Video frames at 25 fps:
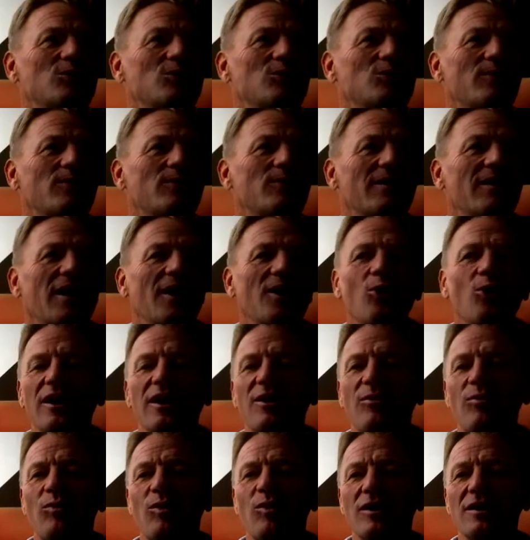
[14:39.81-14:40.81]
I, I
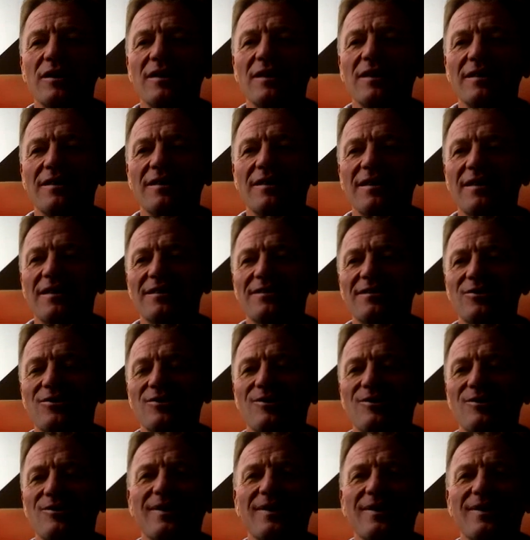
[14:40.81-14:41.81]
already won that, yeah,
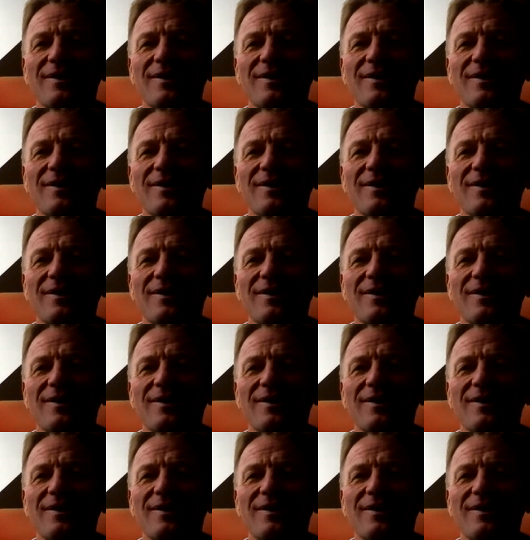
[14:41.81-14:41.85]
so.